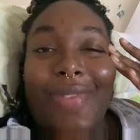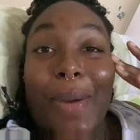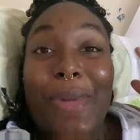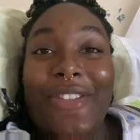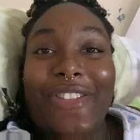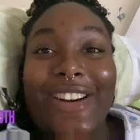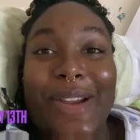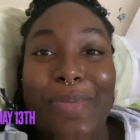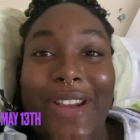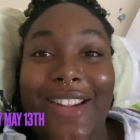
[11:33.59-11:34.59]
My friend
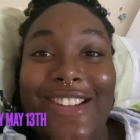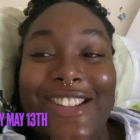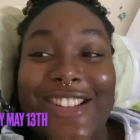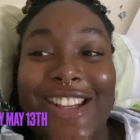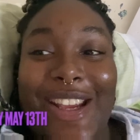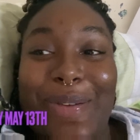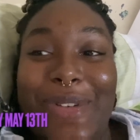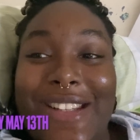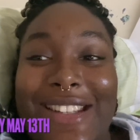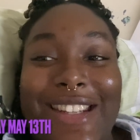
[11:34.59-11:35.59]
Amelia just came
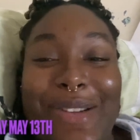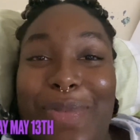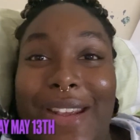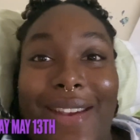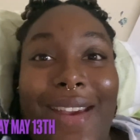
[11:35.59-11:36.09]
to see me.